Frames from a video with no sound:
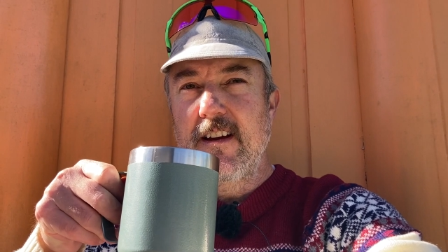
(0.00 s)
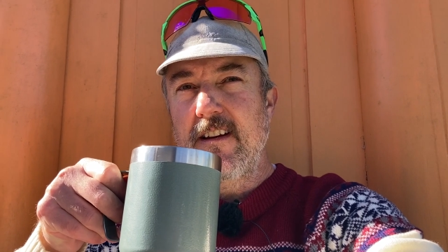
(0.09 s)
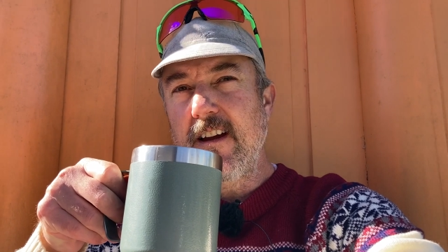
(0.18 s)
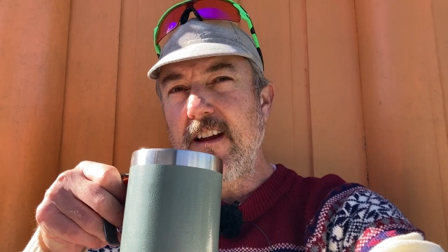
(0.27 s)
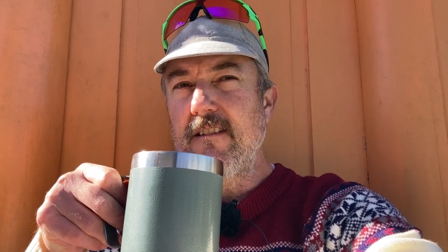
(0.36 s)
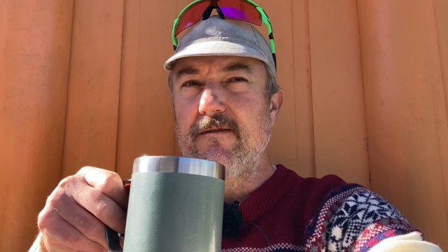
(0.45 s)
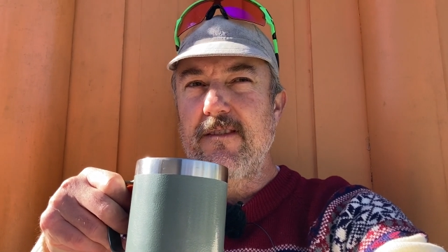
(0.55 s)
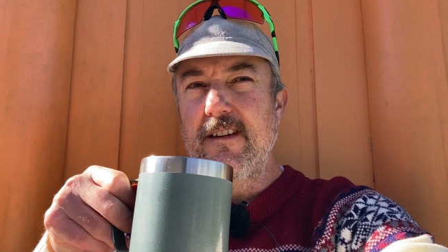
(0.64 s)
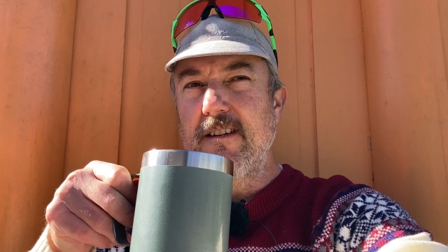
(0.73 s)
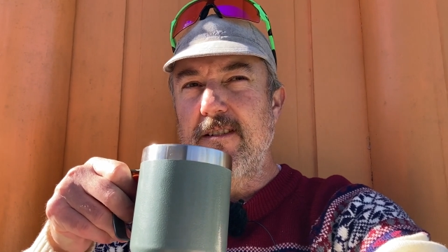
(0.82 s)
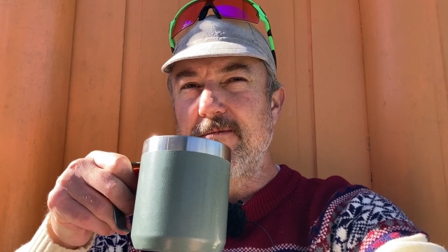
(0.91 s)
kind of,
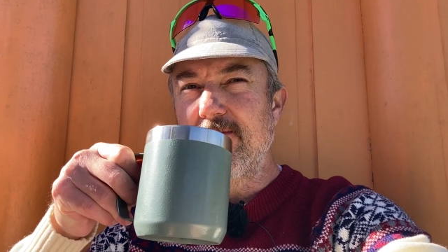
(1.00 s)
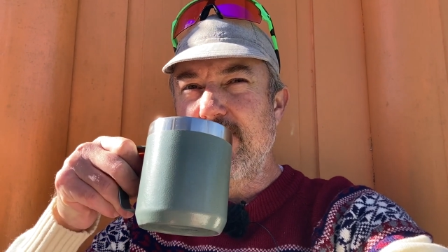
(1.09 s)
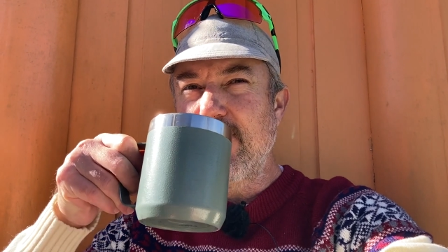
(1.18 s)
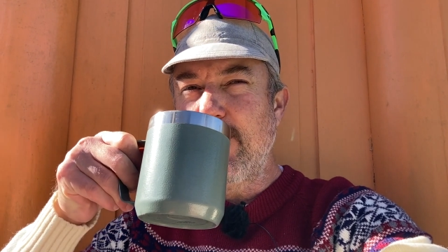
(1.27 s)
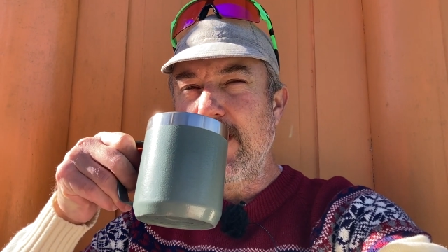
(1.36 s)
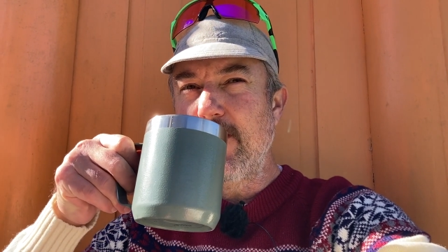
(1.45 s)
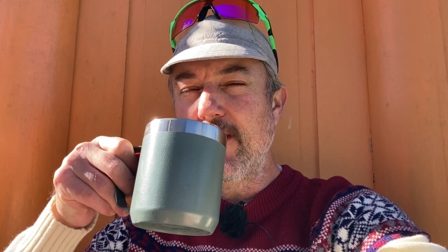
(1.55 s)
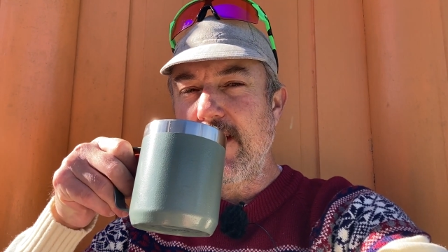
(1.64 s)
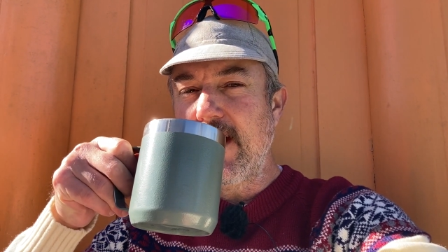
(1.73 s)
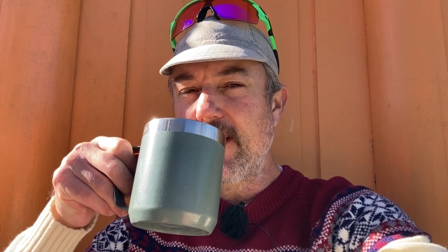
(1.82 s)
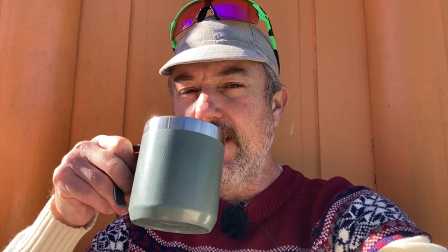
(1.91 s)
you know, toying with
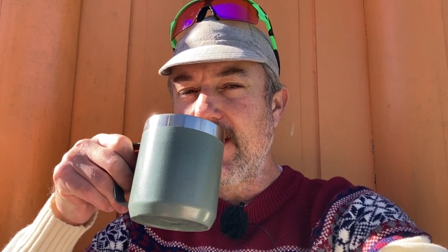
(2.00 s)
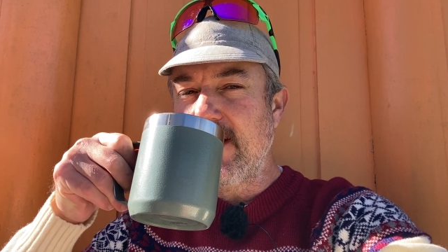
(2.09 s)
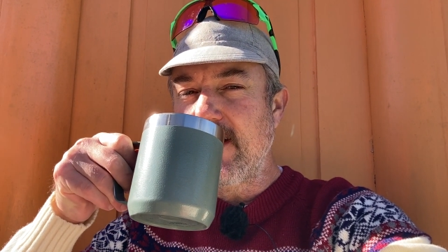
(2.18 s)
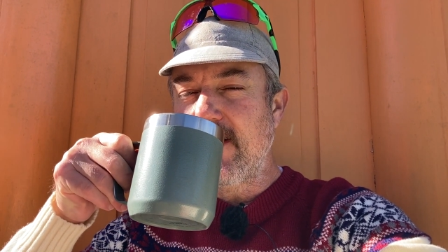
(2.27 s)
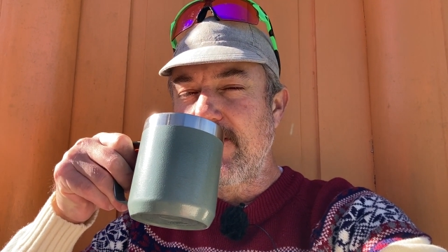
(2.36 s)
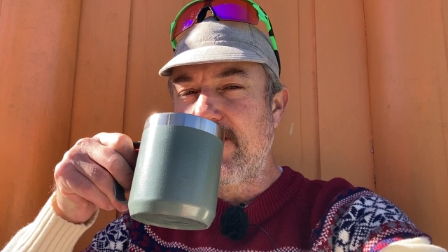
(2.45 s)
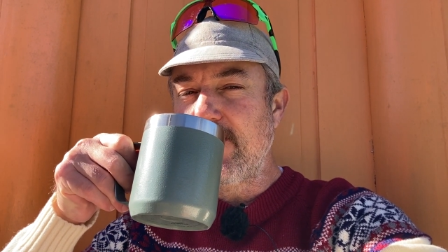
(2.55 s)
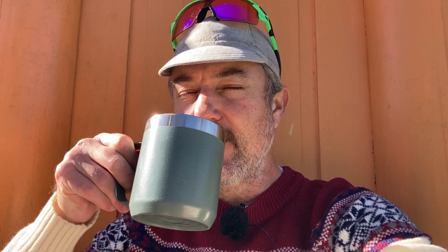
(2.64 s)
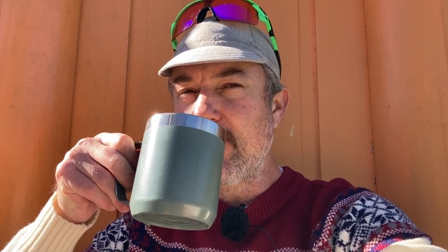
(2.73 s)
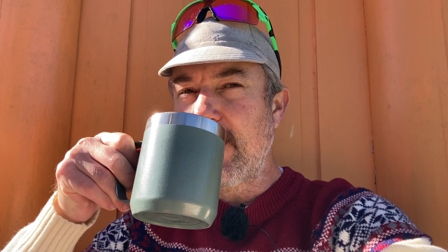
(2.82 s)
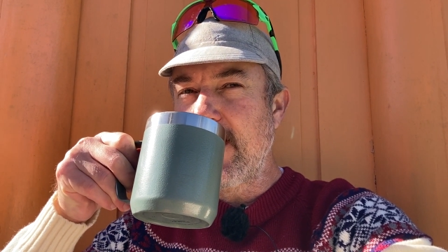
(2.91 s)
the idea of
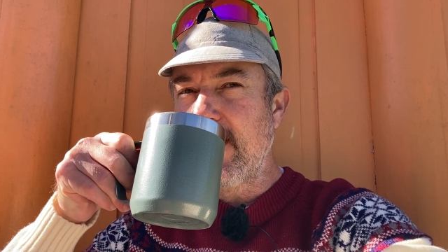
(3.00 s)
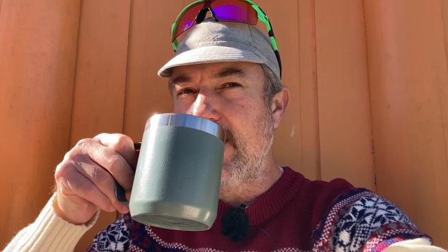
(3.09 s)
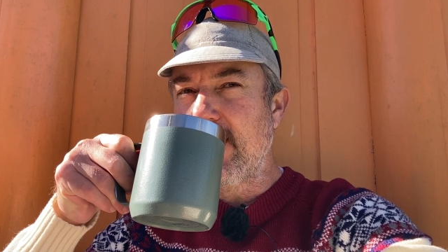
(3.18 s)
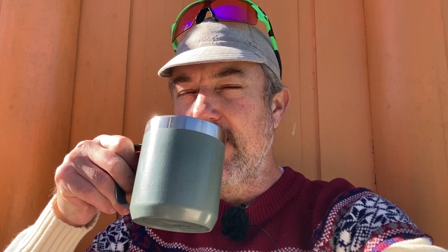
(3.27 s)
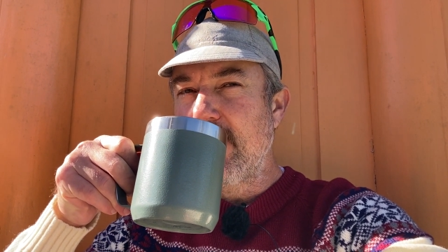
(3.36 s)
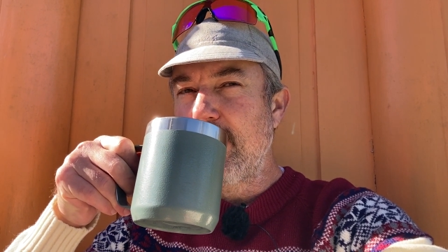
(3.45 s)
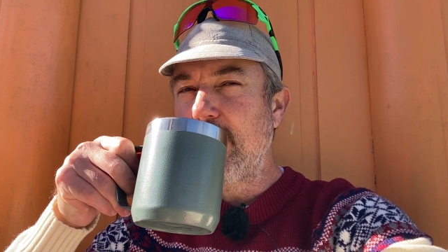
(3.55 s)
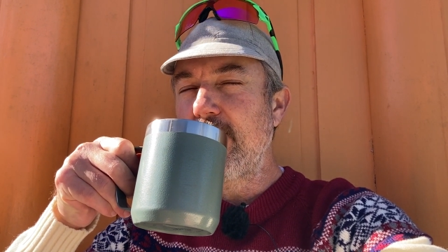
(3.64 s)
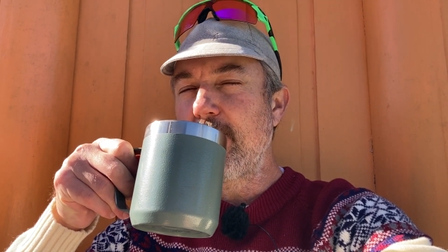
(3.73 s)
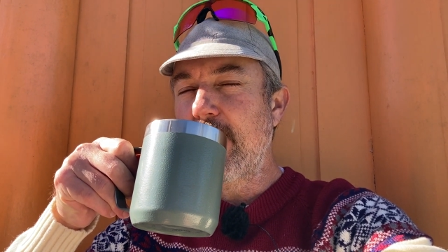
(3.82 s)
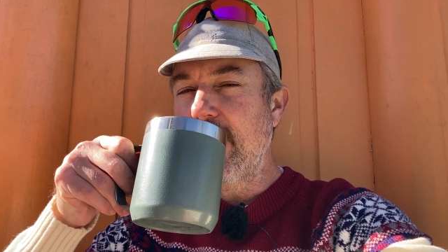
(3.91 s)
building my
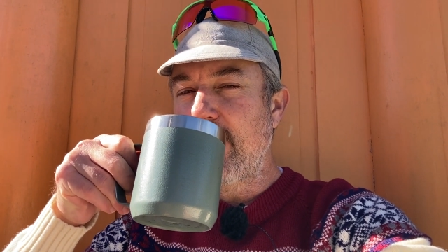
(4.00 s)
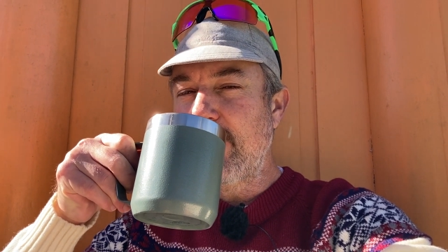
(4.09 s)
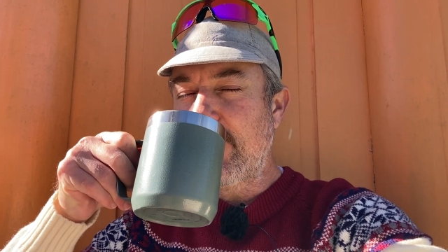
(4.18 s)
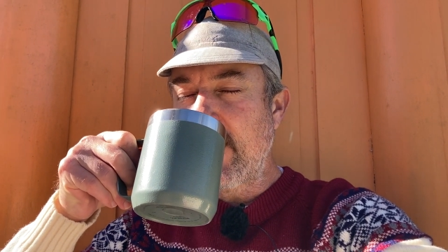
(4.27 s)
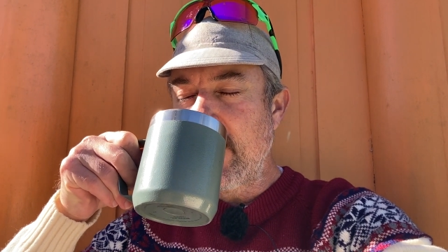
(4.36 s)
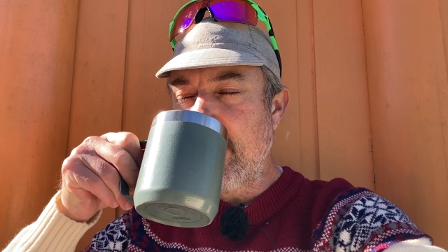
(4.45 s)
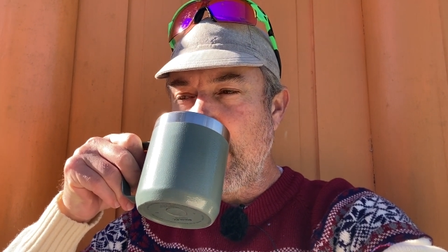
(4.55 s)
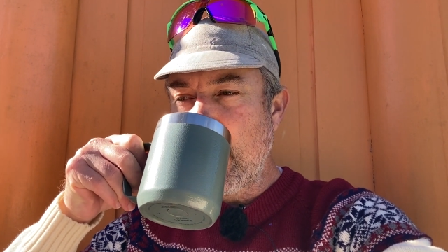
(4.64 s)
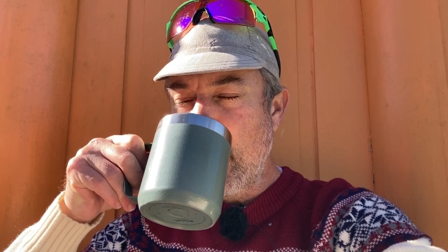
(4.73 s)
own frame.